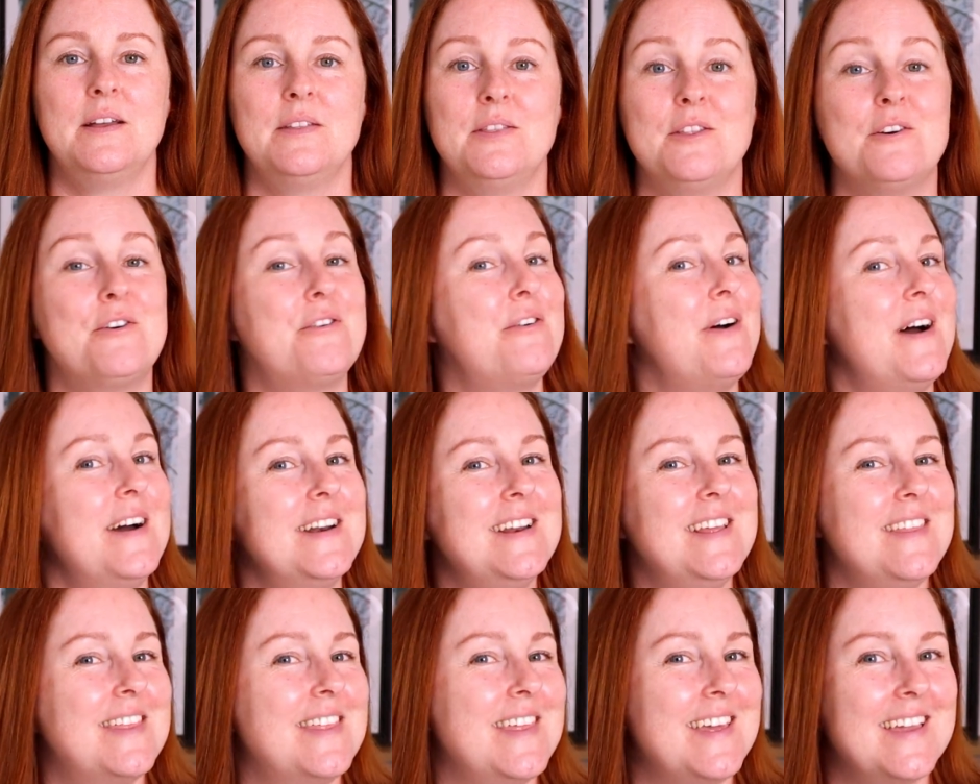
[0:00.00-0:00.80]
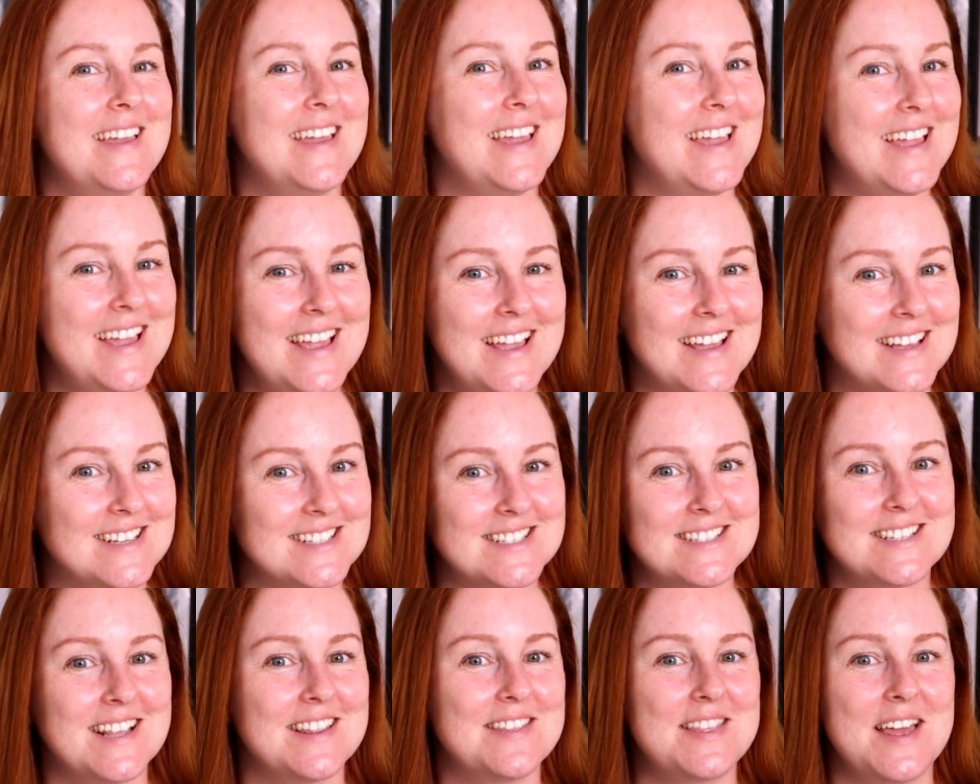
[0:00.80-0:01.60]
The funny thing
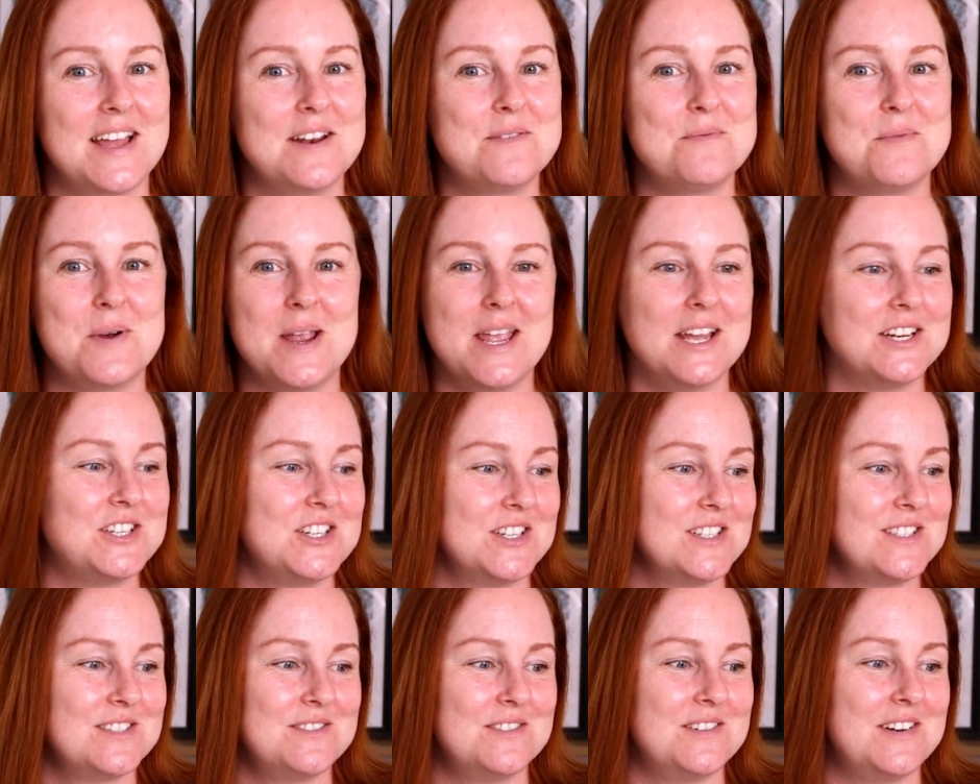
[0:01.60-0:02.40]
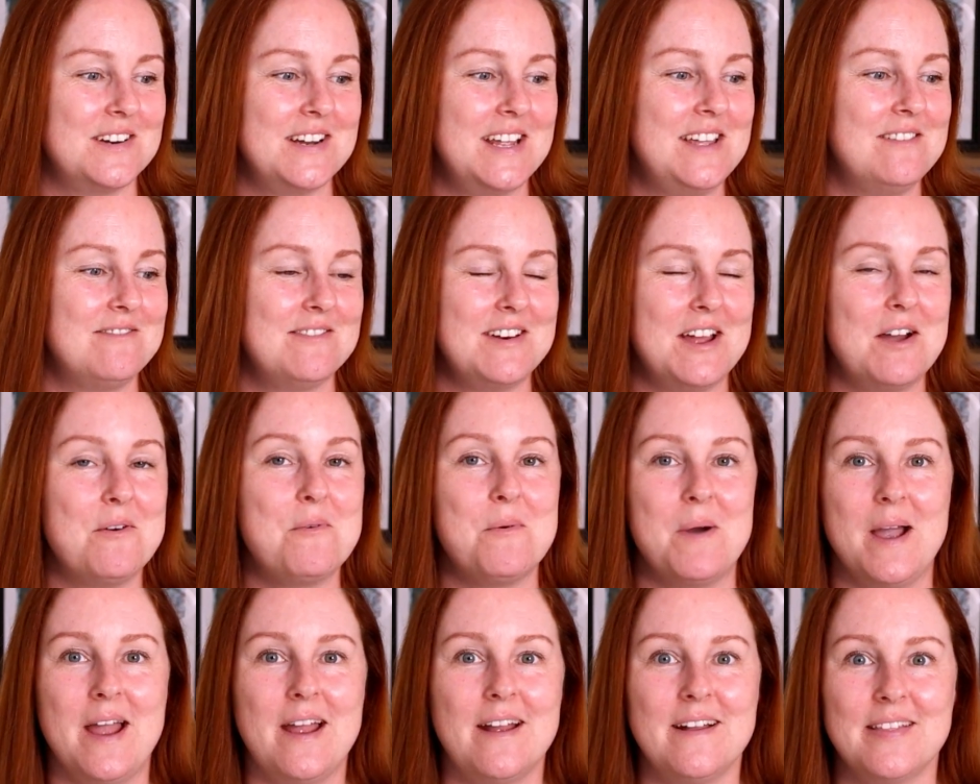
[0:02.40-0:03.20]
is that we are just not even
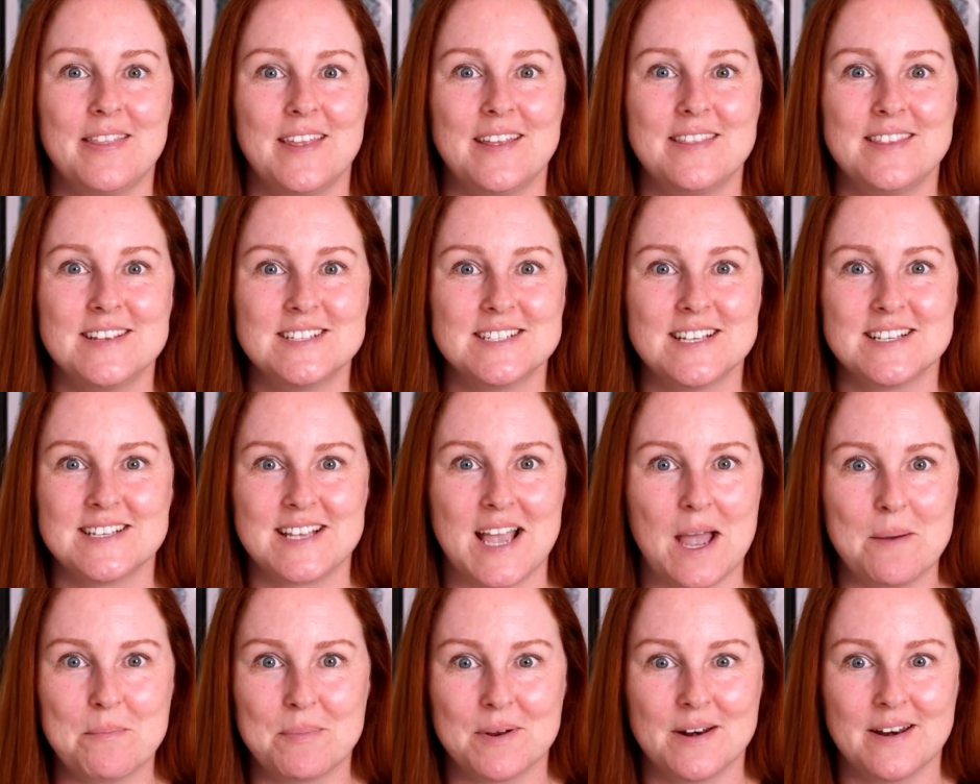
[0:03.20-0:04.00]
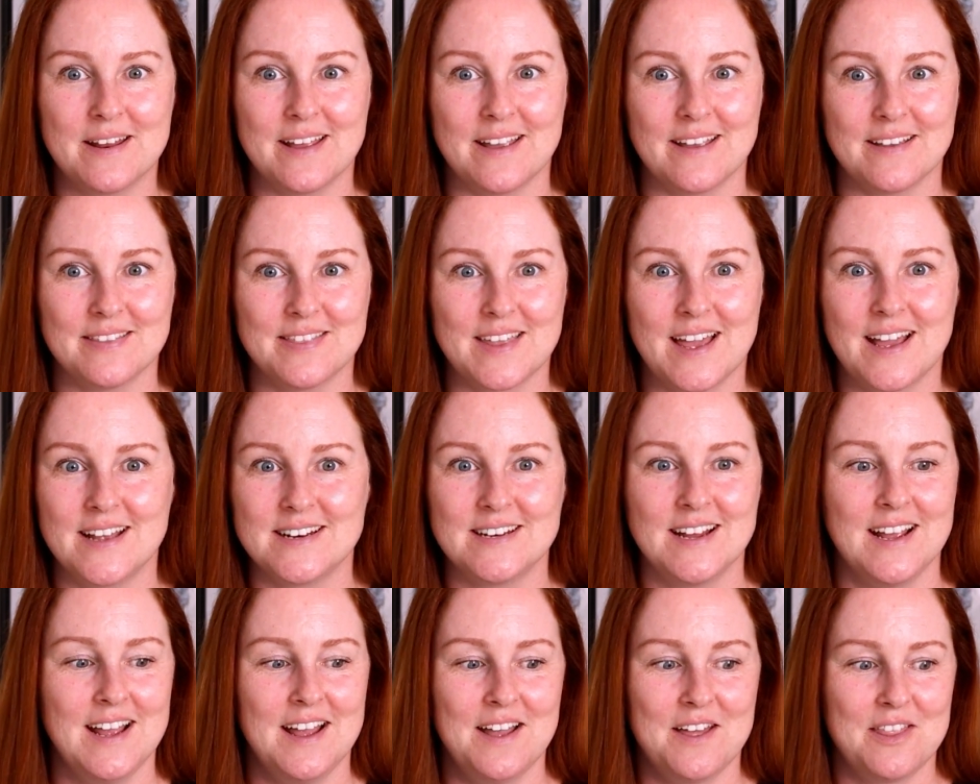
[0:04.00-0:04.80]
aware that this is happening,
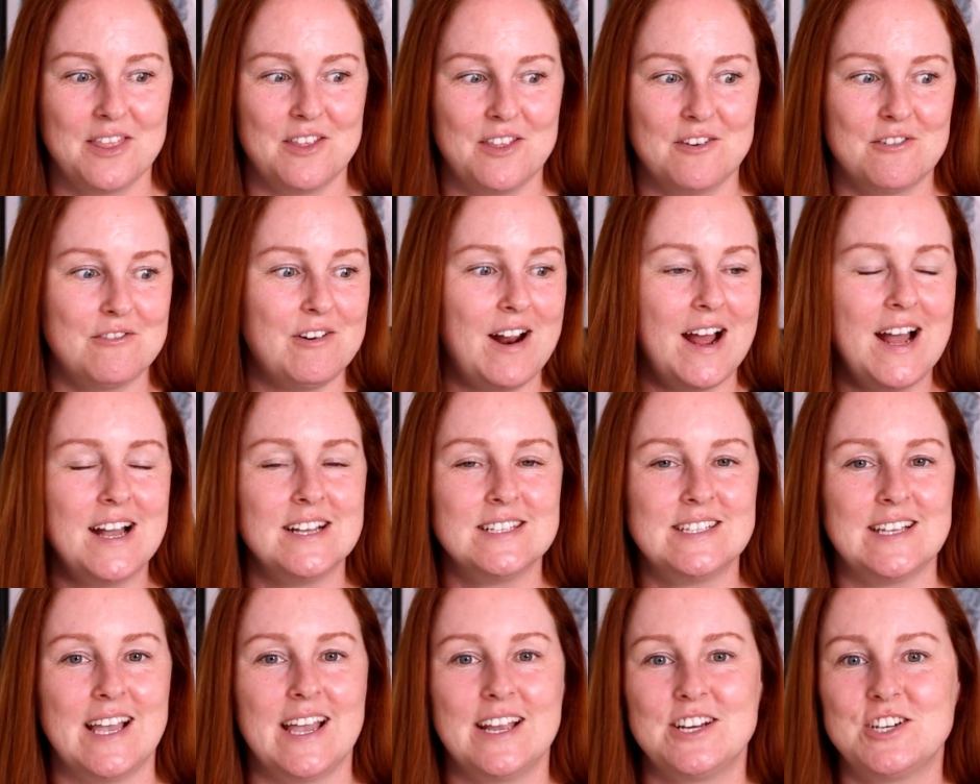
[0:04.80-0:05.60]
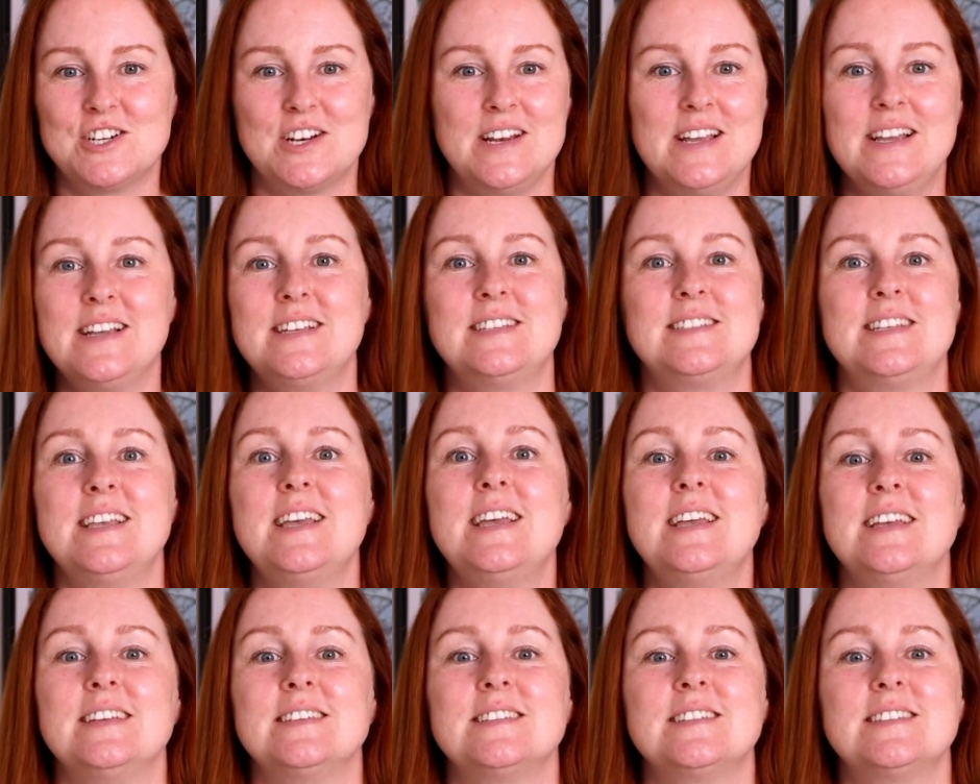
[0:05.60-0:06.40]
that the RAS actually
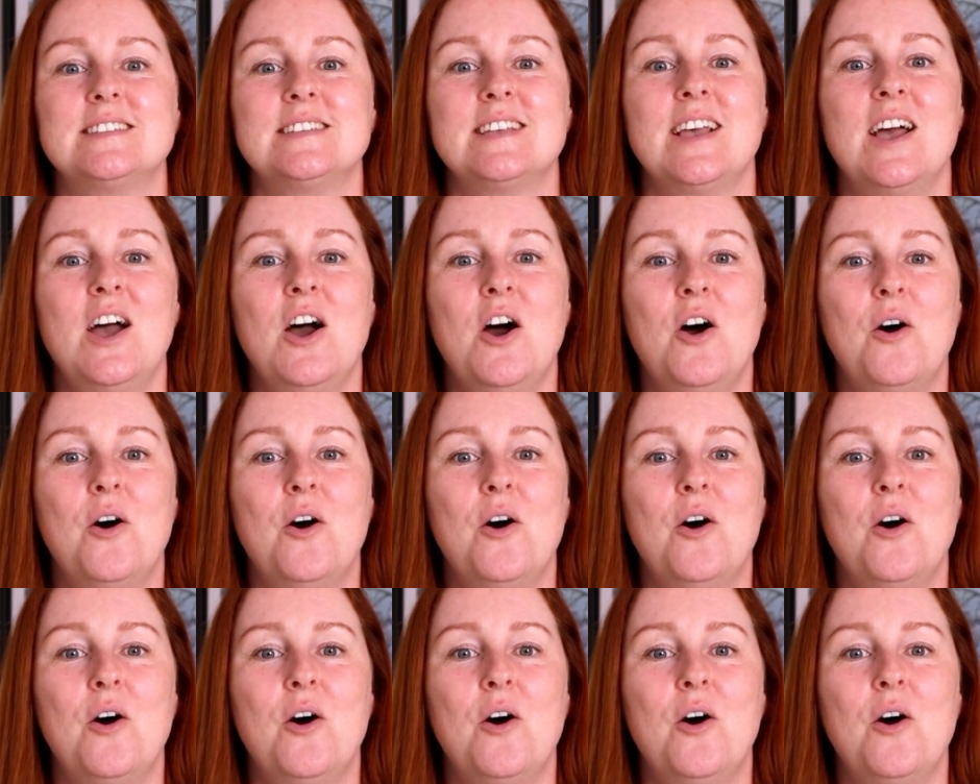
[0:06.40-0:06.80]
exists,